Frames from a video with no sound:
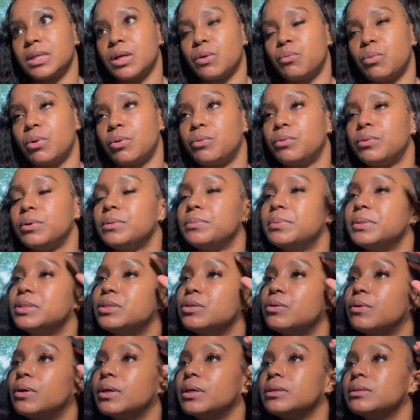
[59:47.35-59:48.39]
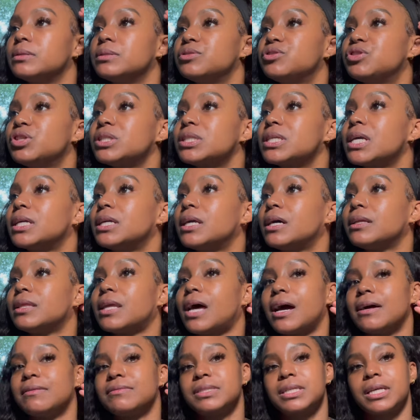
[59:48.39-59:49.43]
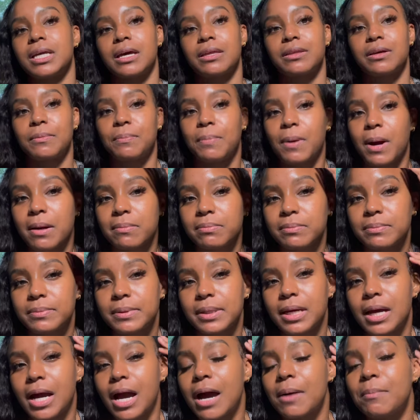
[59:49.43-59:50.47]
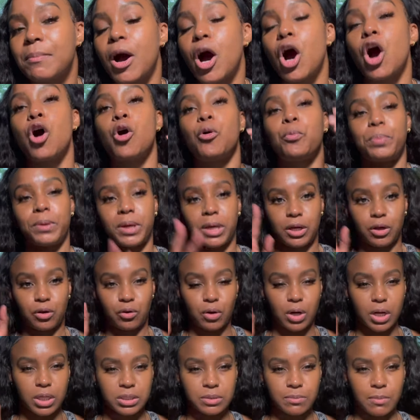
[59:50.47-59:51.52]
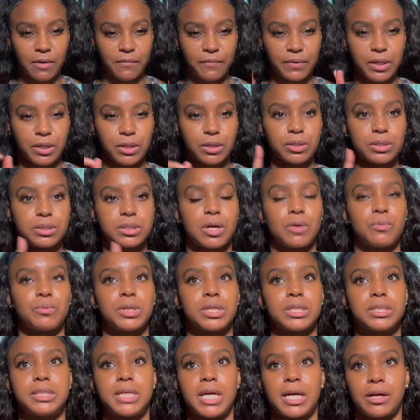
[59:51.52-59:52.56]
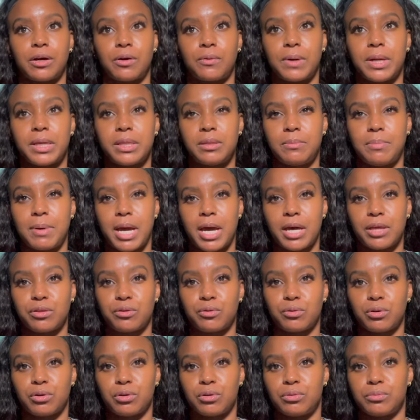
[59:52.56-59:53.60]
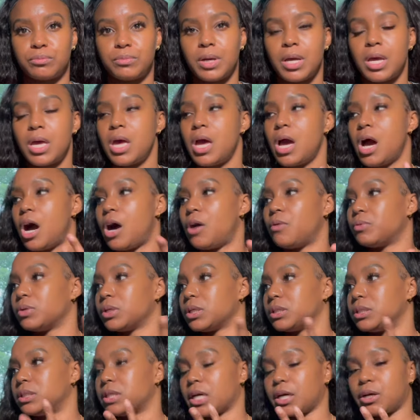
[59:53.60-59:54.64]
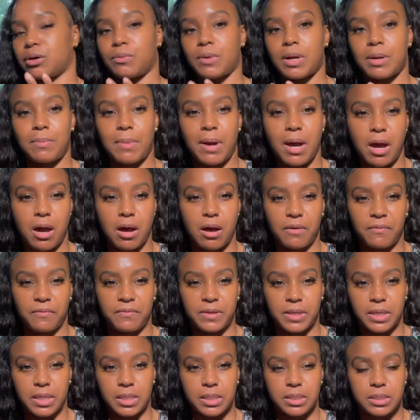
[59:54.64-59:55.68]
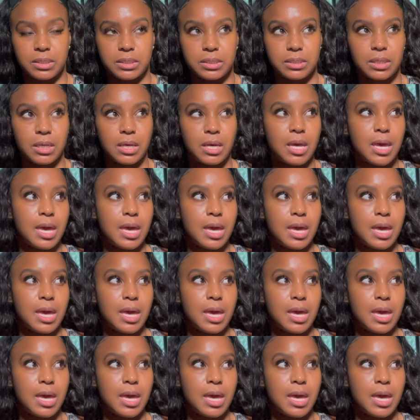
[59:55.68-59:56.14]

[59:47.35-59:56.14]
What will we be doing? Just getting our lives together, probably. I'm hoping, crossing my fingers, I want to decorate the bathroom. I want to decorate my office.